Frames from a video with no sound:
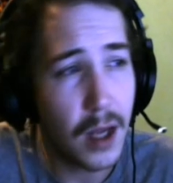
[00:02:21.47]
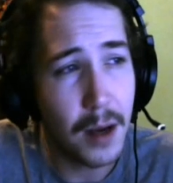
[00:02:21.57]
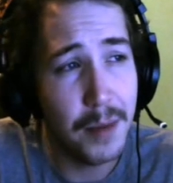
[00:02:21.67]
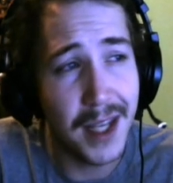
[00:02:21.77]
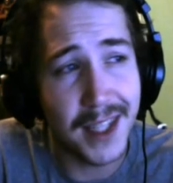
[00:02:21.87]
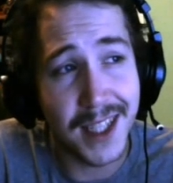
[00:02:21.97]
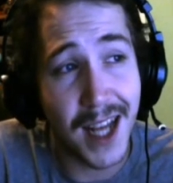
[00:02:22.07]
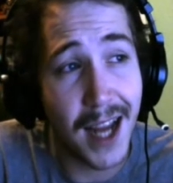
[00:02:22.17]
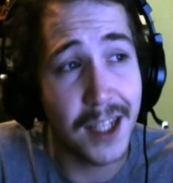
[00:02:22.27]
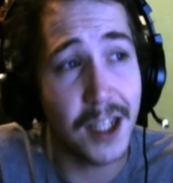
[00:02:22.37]
Being
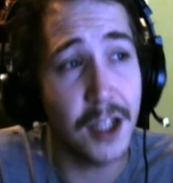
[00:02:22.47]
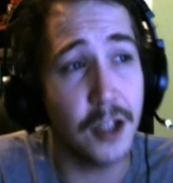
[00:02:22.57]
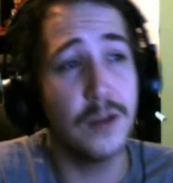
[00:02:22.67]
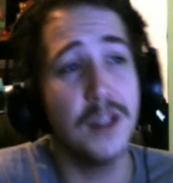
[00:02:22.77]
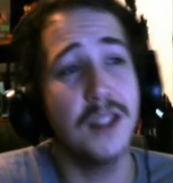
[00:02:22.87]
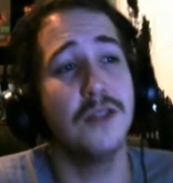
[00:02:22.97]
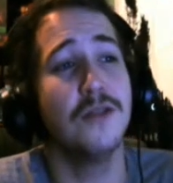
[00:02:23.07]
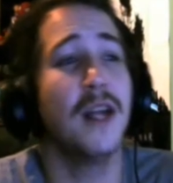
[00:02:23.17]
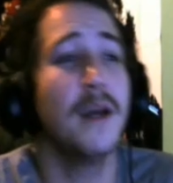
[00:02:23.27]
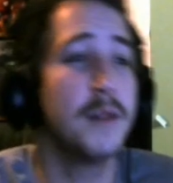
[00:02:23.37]
attacked increases
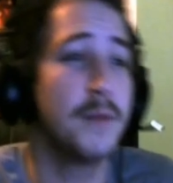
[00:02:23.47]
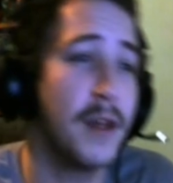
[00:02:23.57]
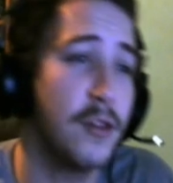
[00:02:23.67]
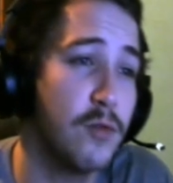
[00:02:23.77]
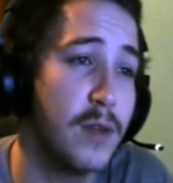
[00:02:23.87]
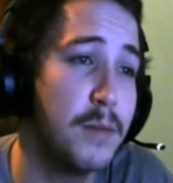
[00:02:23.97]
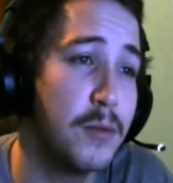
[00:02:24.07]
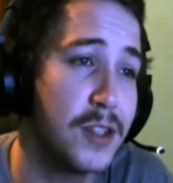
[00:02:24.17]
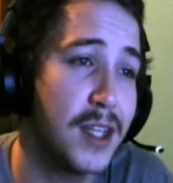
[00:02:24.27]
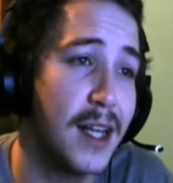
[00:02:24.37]
your damage by
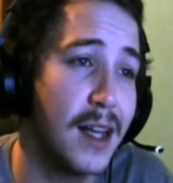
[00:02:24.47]
3%.